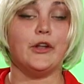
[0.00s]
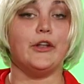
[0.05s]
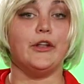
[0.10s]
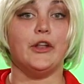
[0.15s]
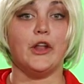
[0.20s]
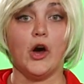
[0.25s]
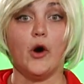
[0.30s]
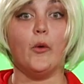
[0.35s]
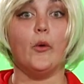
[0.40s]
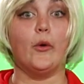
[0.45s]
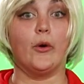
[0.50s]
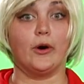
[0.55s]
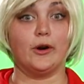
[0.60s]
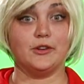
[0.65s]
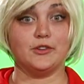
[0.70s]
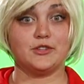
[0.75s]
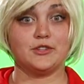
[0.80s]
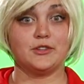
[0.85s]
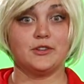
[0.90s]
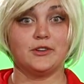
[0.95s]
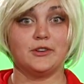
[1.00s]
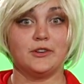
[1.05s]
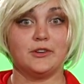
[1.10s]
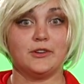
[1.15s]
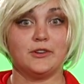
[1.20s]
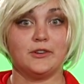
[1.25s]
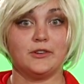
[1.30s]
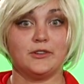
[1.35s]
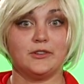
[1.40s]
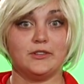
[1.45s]
No orange,
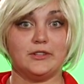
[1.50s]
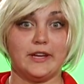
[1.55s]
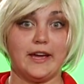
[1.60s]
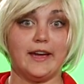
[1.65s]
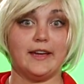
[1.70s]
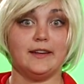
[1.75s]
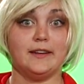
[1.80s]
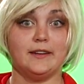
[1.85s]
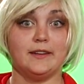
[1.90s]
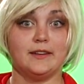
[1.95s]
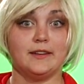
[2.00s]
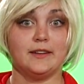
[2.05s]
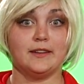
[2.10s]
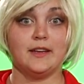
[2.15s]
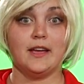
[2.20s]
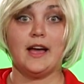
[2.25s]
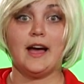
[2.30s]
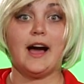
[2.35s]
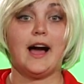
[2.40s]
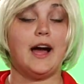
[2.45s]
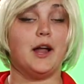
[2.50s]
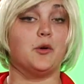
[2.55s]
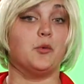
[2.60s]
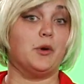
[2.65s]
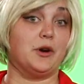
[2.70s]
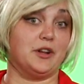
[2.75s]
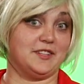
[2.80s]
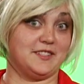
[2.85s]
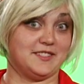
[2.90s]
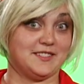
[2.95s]
okay? I don't
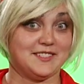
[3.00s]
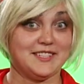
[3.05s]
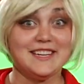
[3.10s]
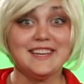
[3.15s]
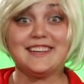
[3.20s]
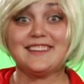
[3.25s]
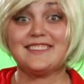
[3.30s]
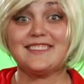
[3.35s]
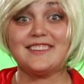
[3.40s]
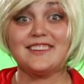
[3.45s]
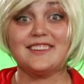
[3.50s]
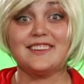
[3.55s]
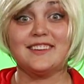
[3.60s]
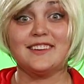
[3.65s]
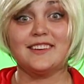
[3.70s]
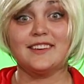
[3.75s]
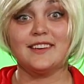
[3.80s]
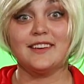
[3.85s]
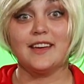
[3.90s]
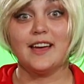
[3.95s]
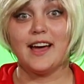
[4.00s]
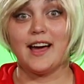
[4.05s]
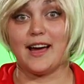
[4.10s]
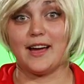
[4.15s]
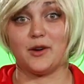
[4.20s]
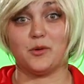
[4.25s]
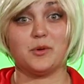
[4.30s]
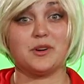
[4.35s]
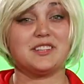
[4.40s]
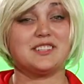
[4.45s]
wanna see it.
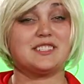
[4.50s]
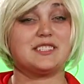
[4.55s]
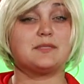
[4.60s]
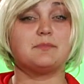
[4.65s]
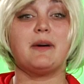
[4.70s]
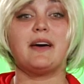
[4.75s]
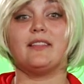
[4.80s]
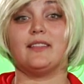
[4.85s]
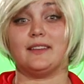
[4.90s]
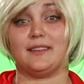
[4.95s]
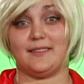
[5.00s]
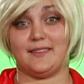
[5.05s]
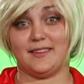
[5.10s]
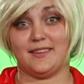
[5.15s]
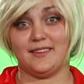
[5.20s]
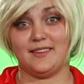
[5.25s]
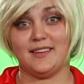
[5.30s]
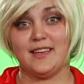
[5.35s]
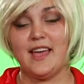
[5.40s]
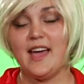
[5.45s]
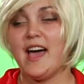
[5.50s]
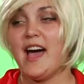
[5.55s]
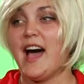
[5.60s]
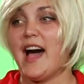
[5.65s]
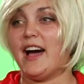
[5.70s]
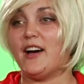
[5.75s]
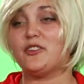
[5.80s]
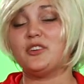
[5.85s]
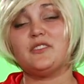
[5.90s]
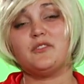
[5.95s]
I don't wanna smell it.
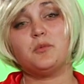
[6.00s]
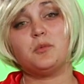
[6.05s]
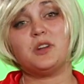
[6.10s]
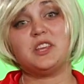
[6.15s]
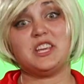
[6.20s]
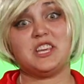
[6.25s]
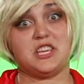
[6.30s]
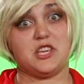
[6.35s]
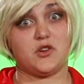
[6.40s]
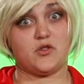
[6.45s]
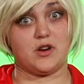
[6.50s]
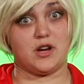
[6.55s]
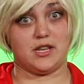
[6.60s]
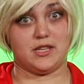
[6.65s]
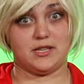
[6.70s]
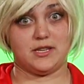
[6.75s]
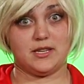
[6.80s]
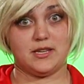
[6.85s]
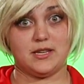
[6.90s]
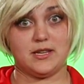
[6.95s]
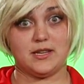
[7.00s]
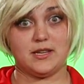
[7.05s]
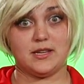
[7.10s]
I don't even wanna hear it.